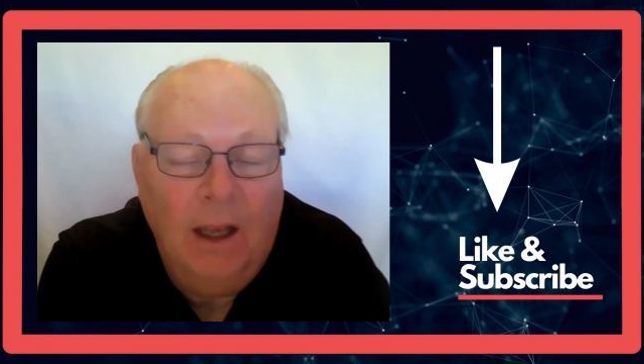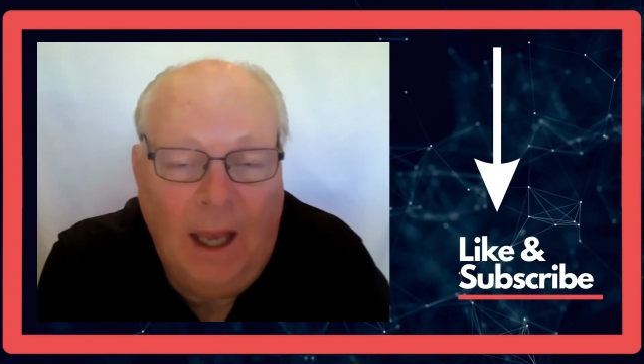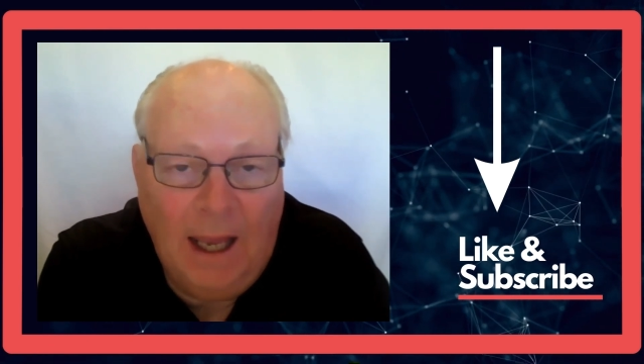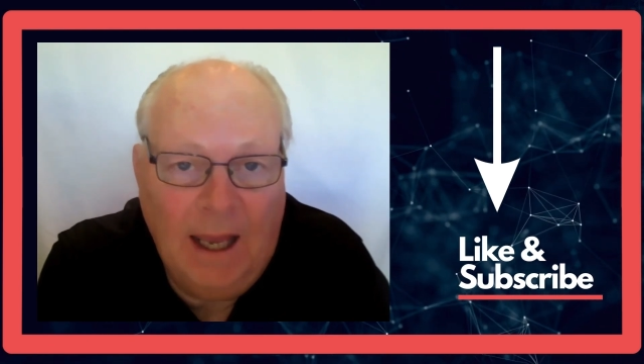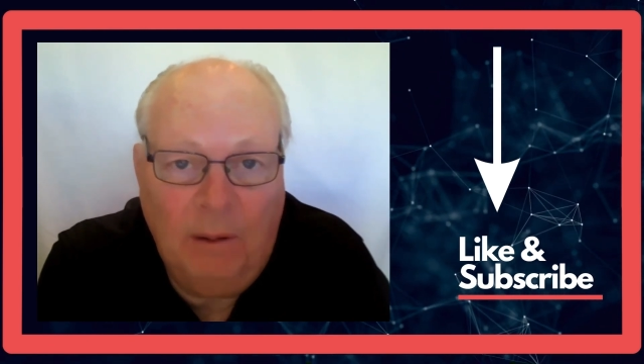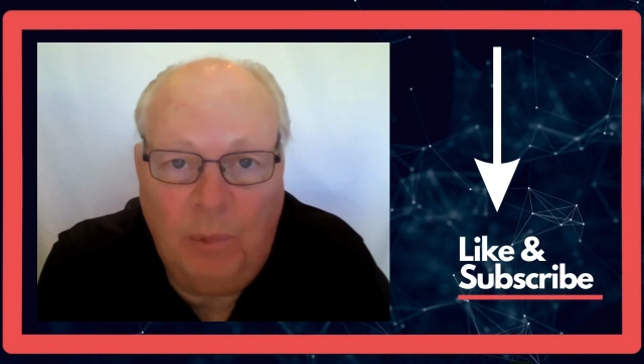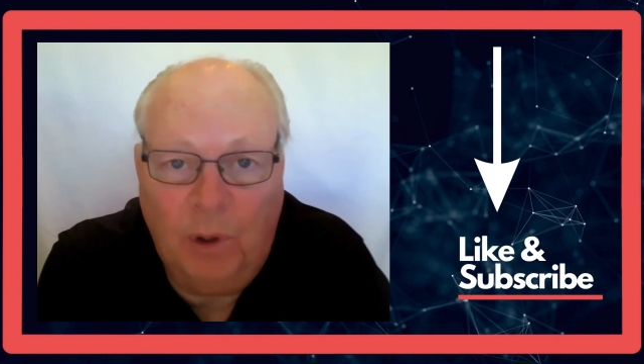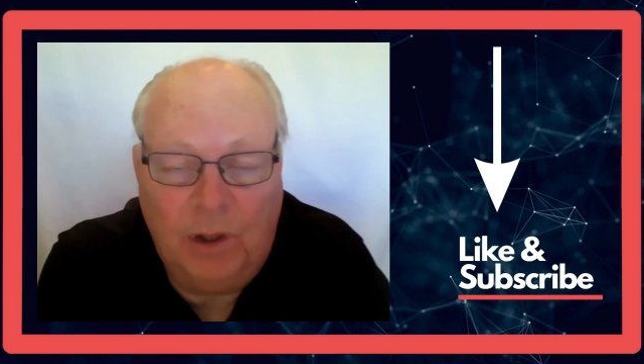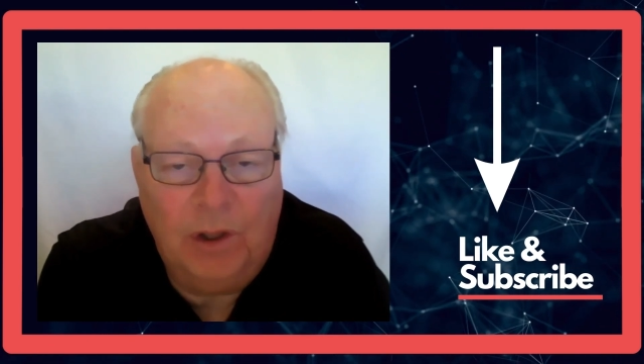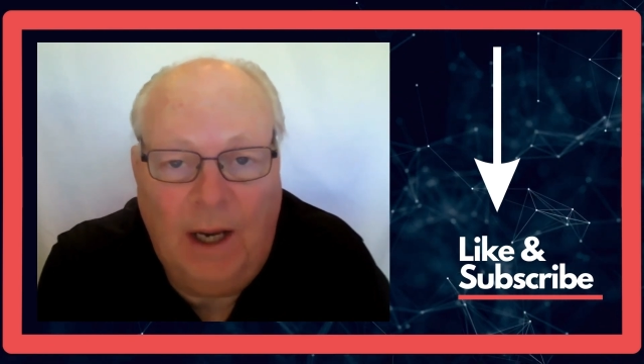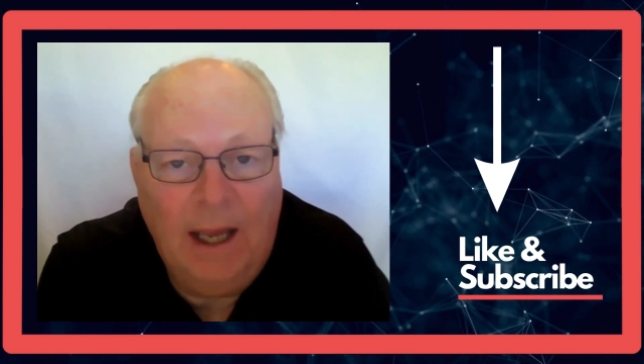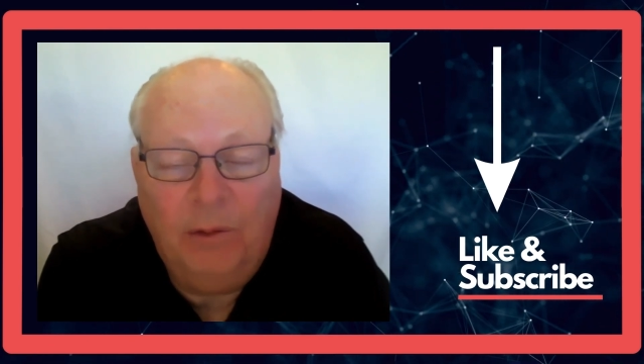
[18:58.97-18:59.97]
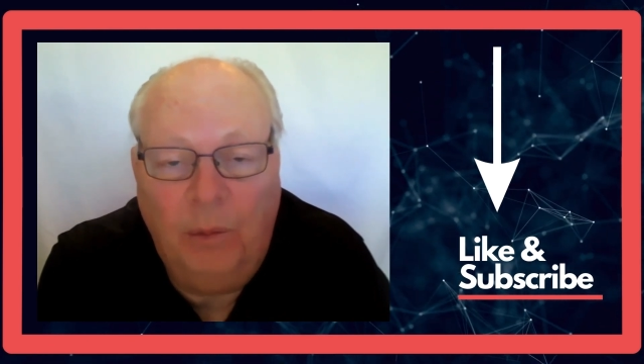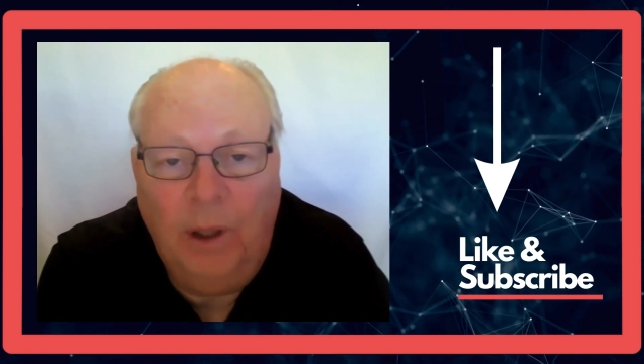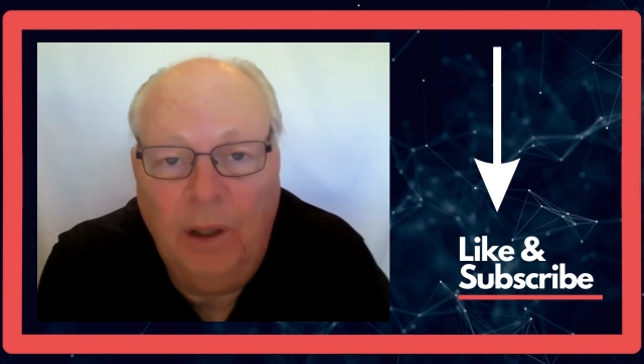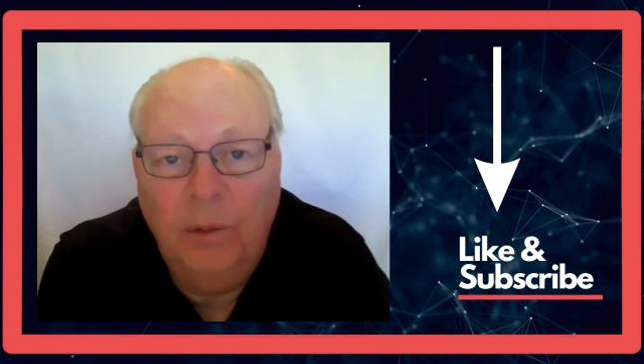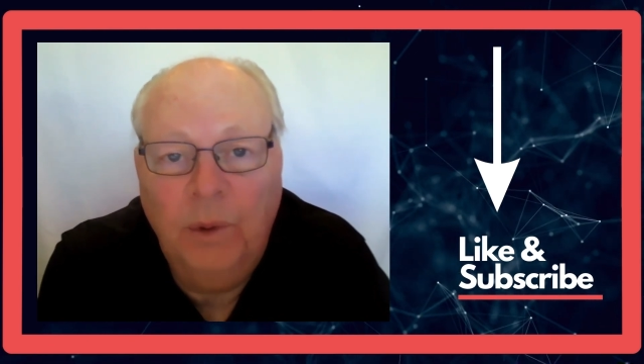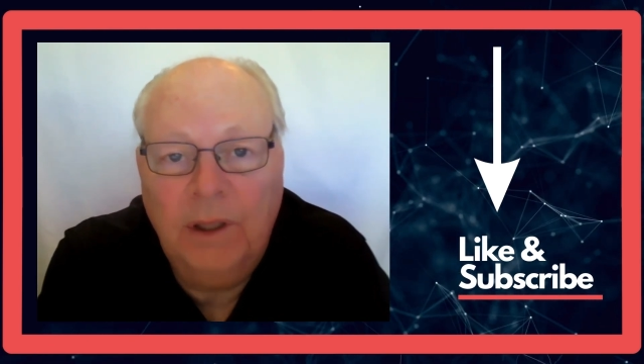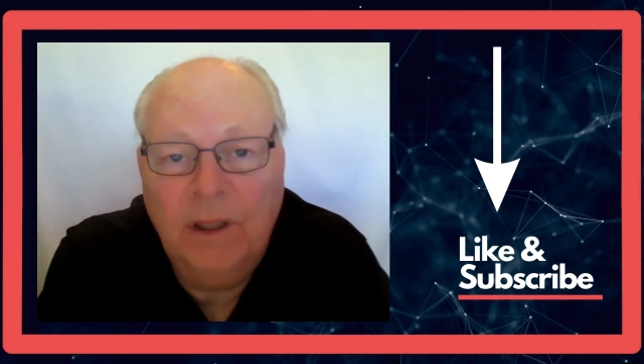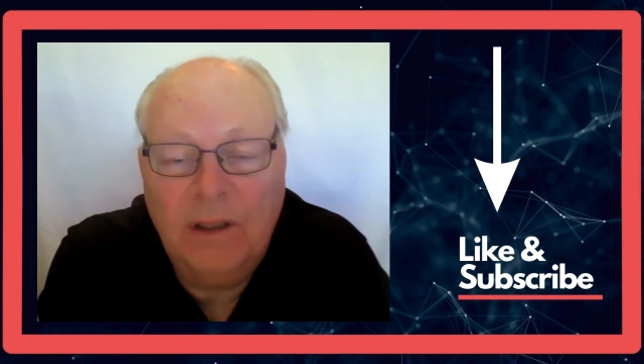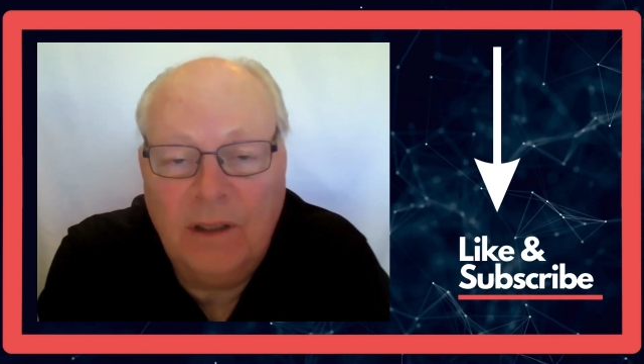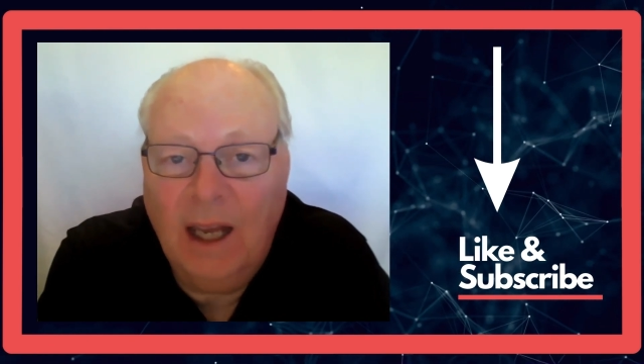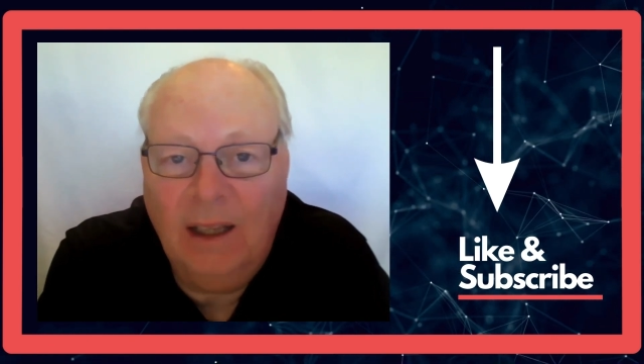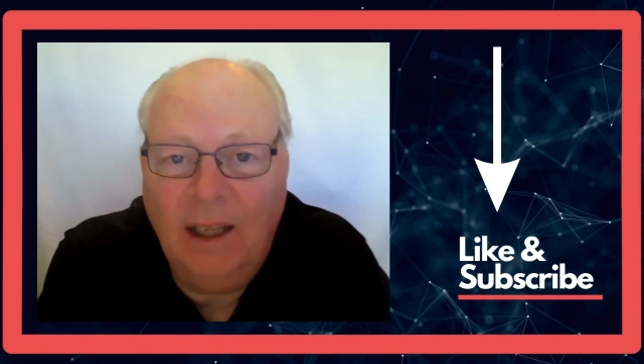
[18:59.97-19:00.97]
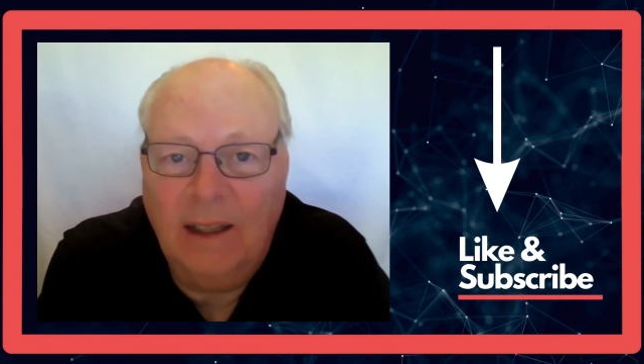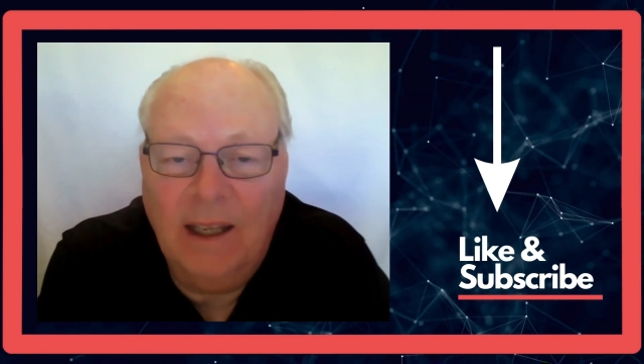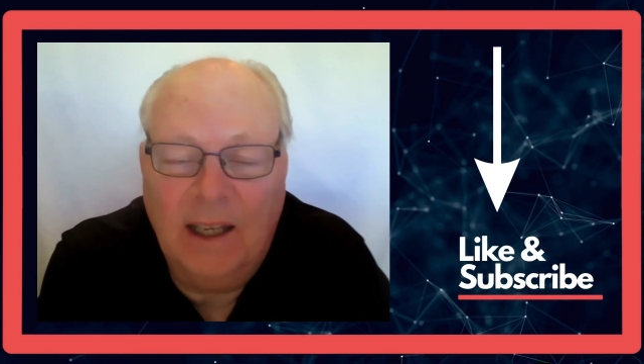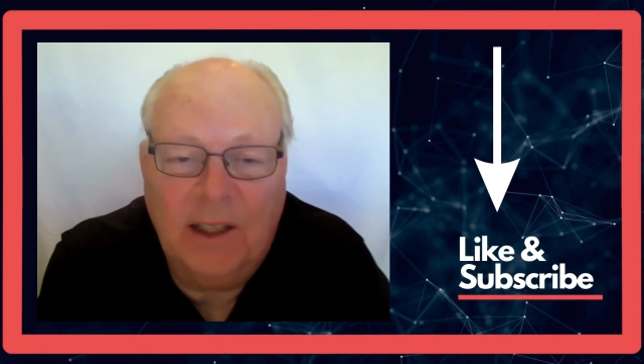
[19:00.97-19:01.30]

and Berkshire Hathaway, which is kind of like the